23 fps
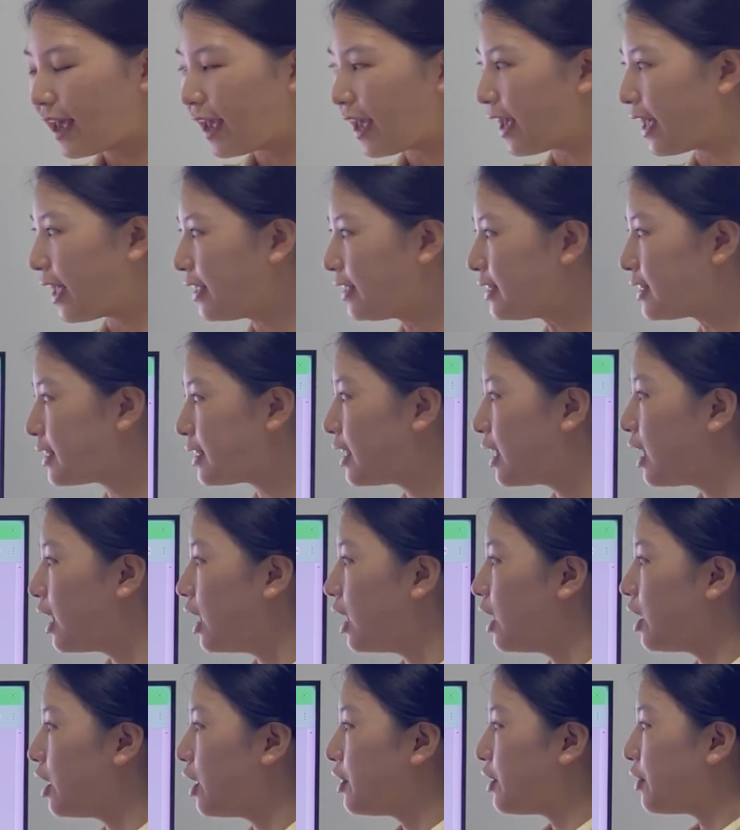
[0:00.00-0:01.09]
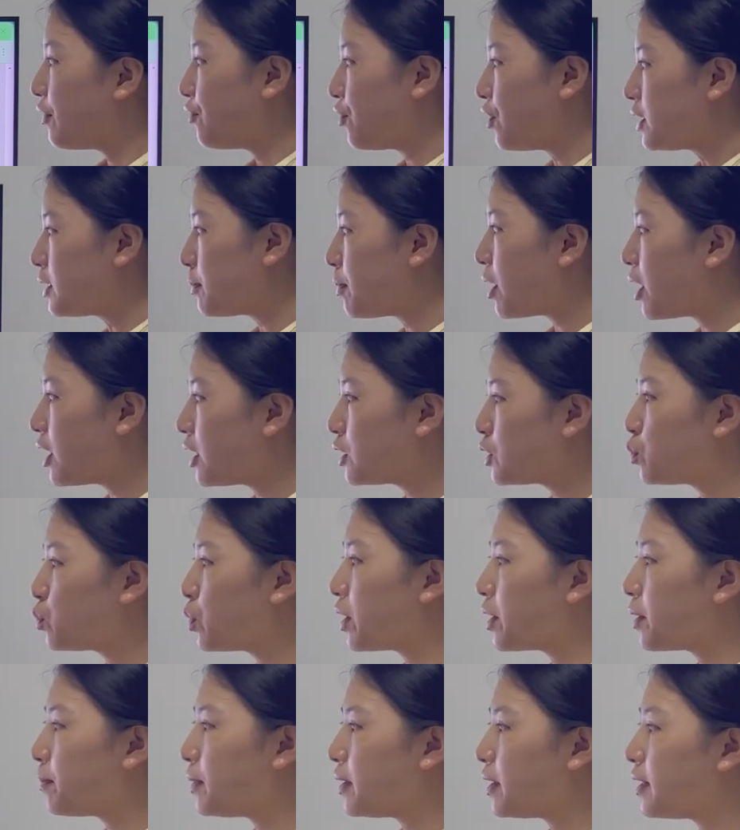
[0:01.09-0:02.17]
And the first part
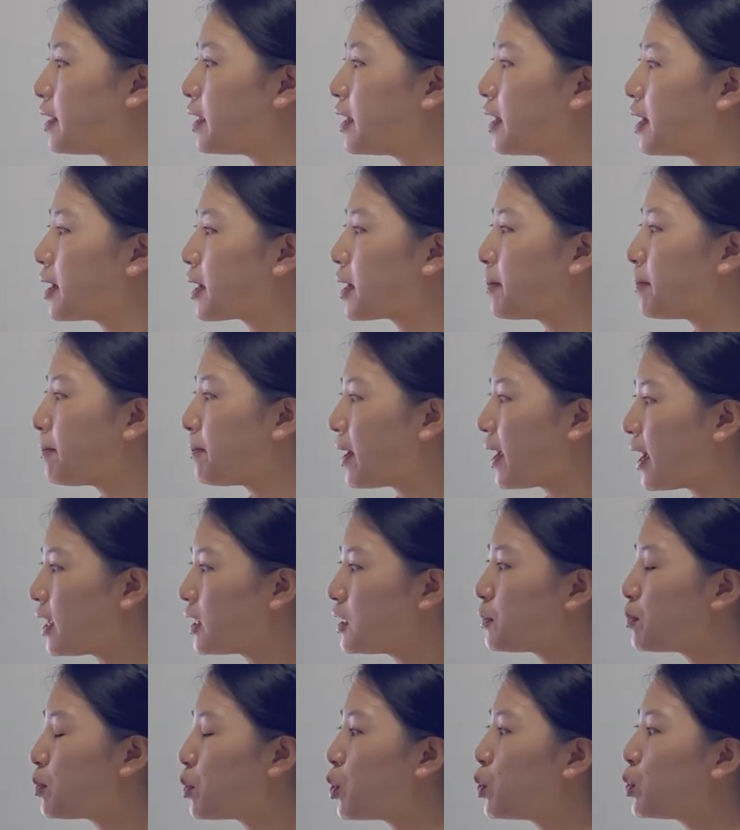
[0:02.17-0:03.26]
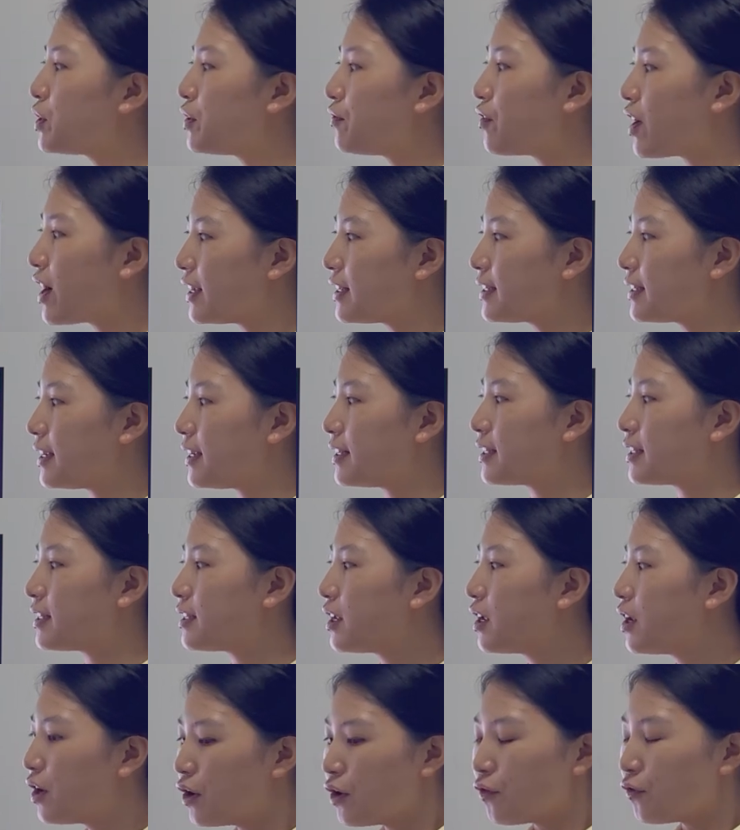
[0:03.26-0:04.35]
will be the compatible
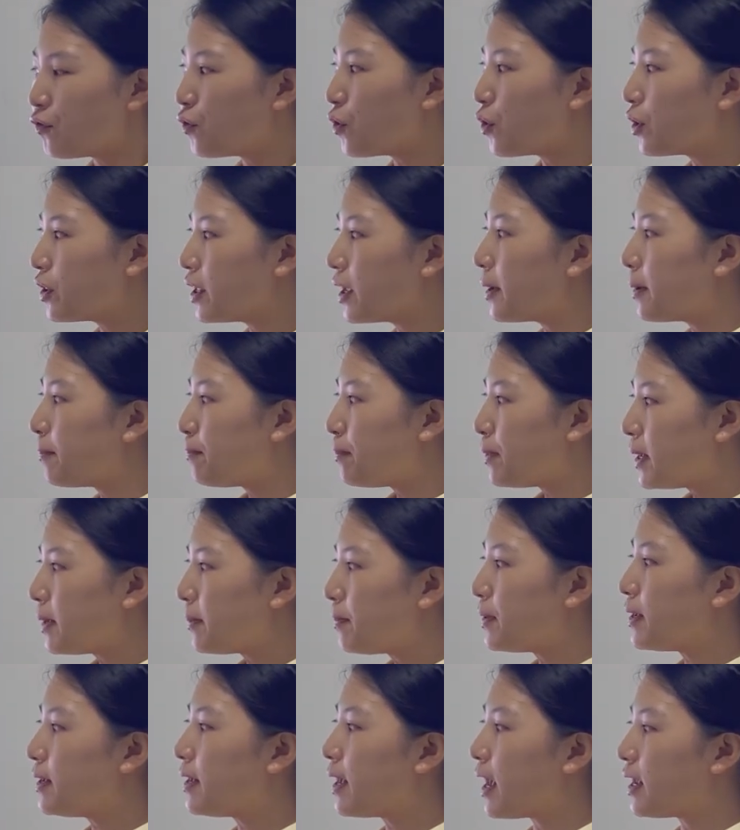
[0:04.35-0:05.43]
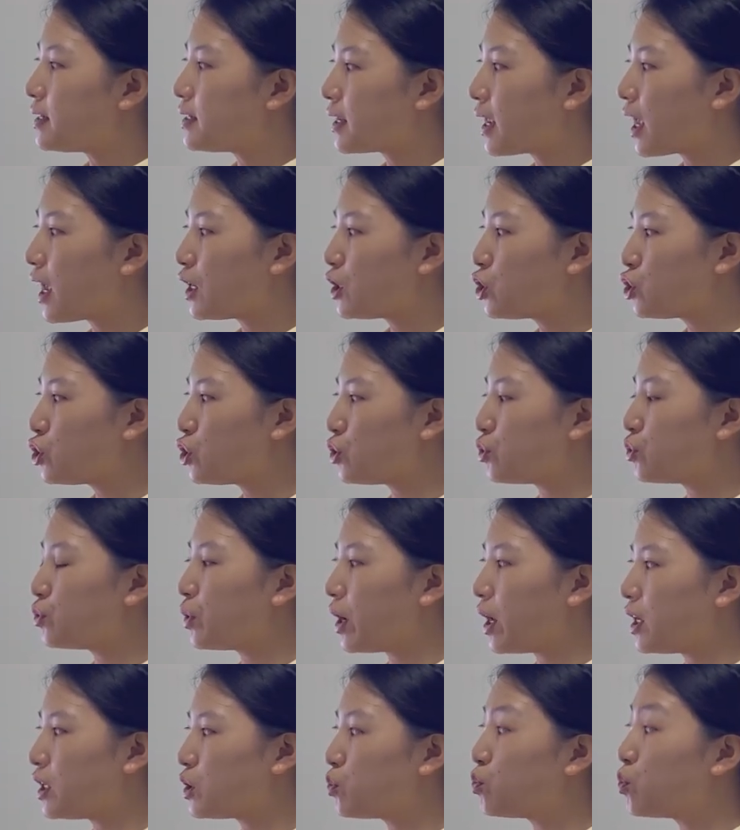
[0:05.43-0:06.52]
devices. For the BPSK2,
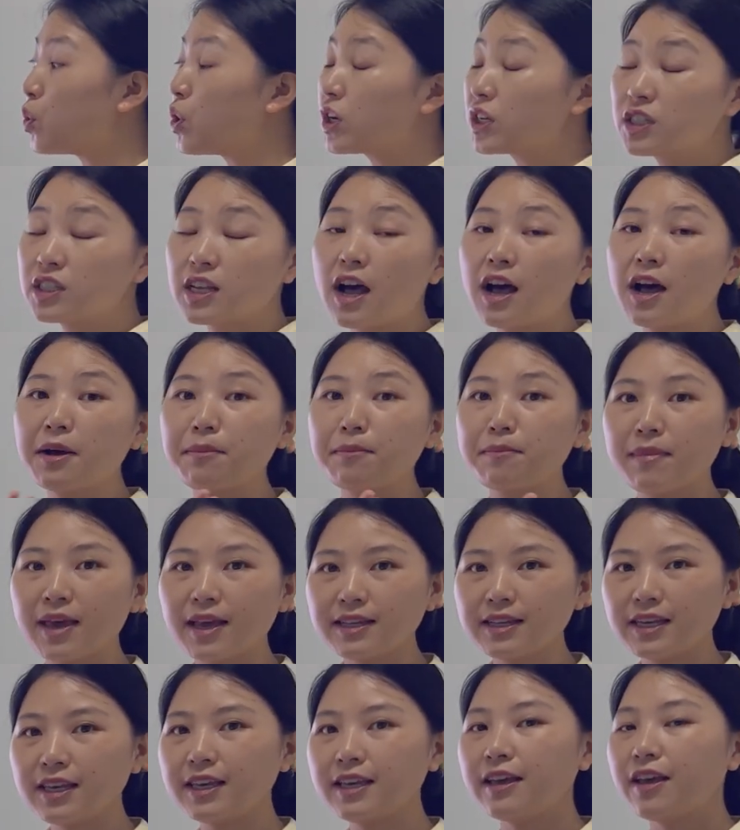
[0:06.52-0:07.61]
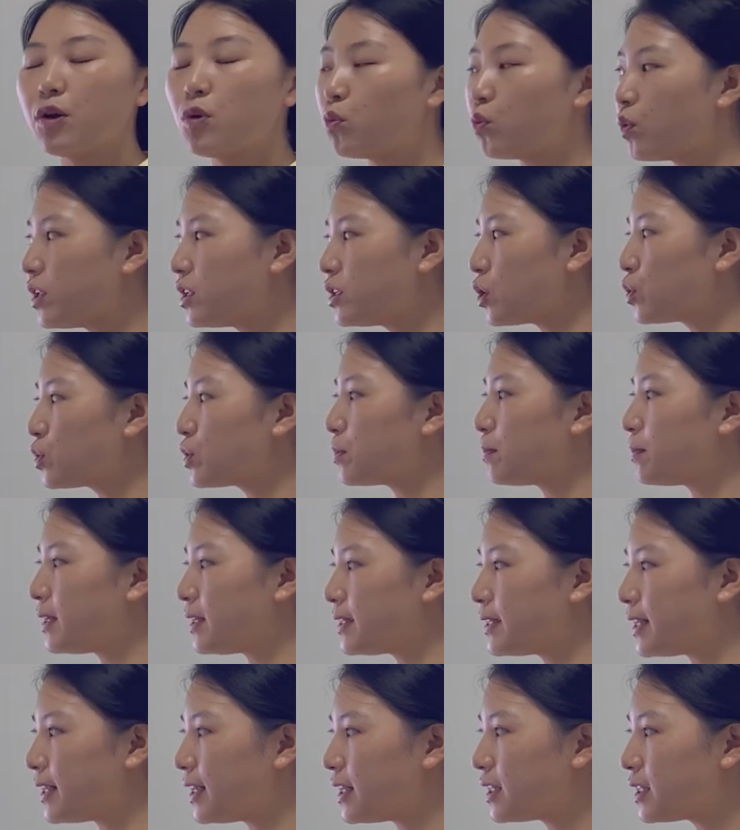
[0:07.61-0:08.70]
it works on many Windows
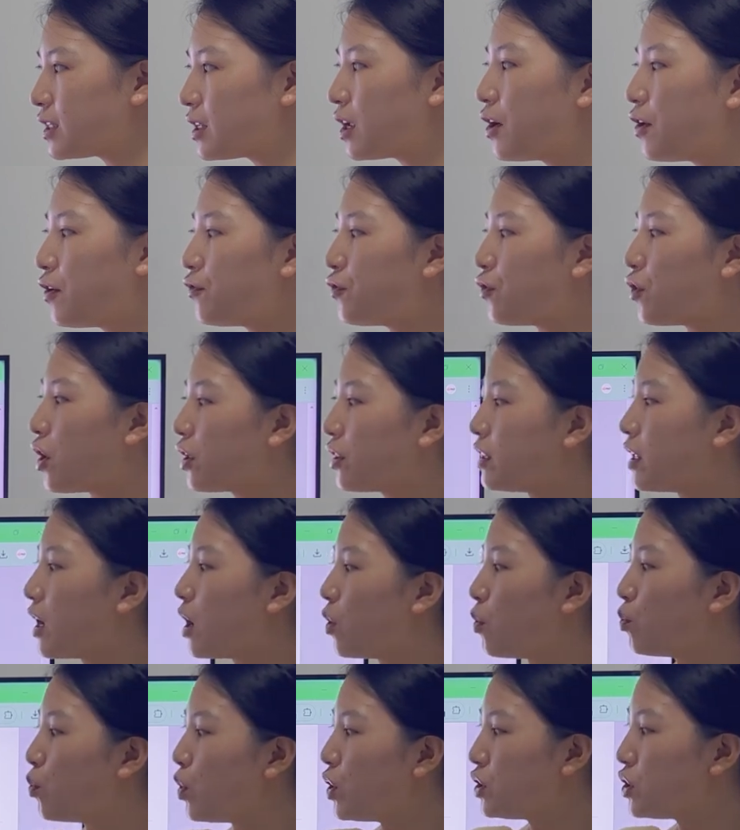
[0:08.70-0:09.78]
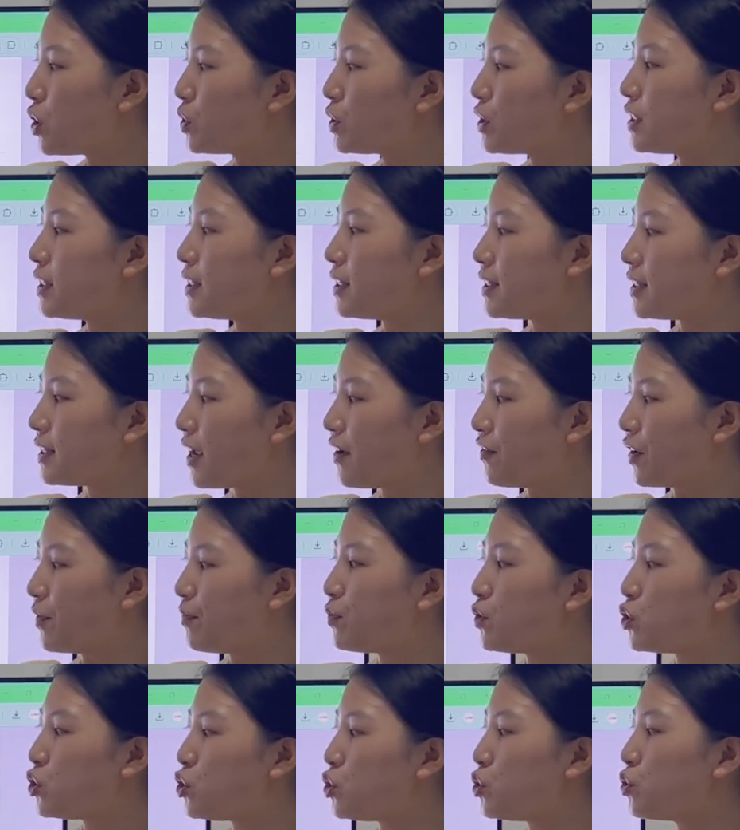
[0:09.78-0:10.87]
PCs from the Windows
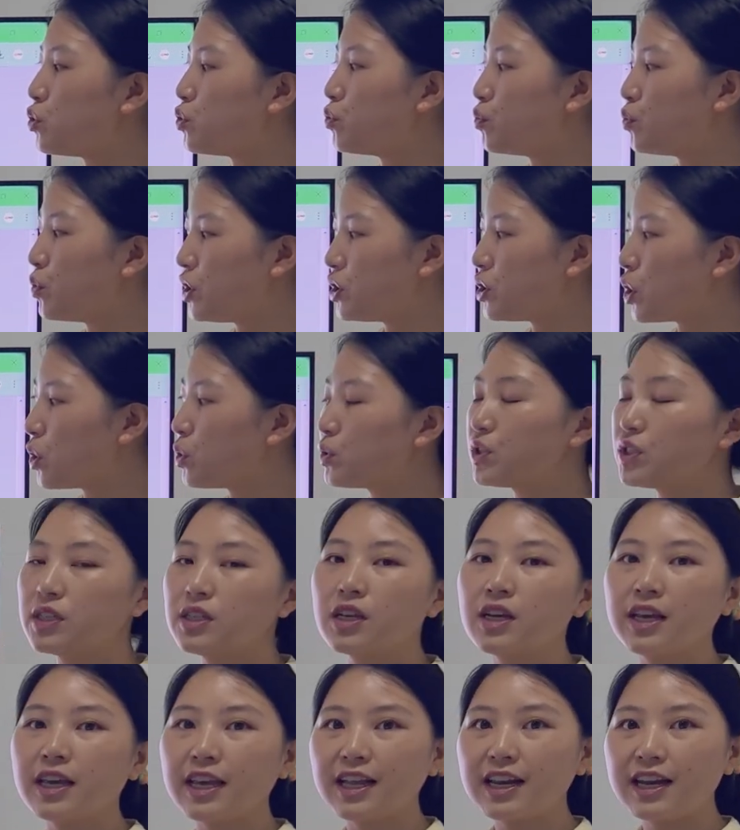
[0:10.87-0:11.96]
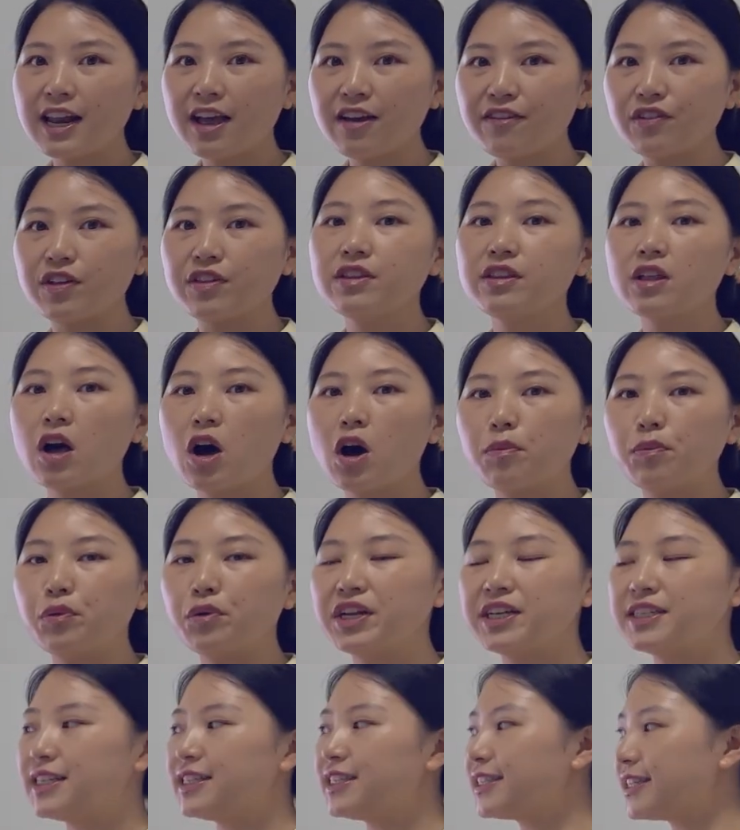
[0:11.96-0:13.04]
7 to Windows 11
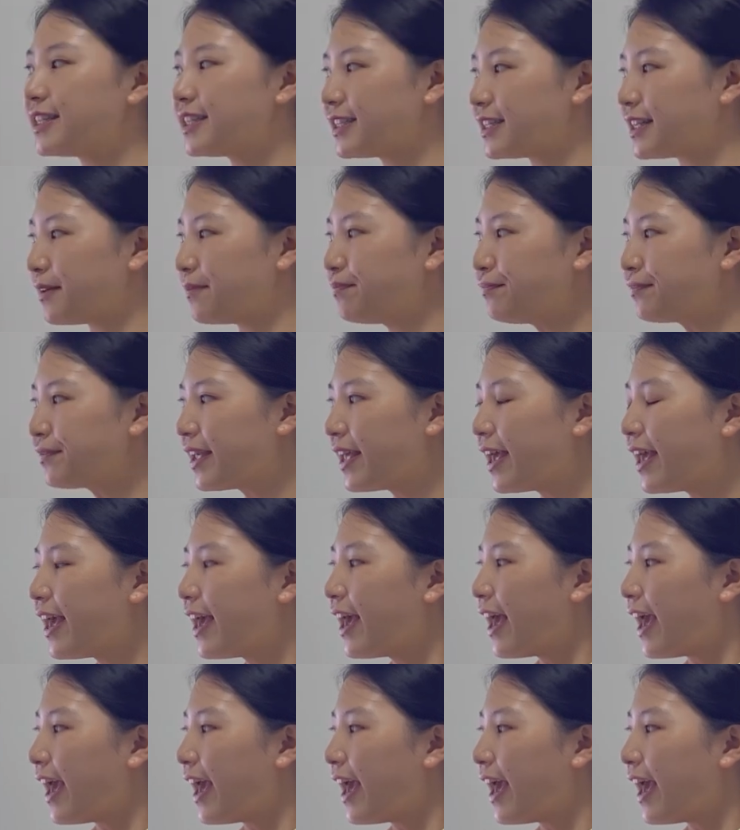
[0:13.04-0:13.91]
operating system.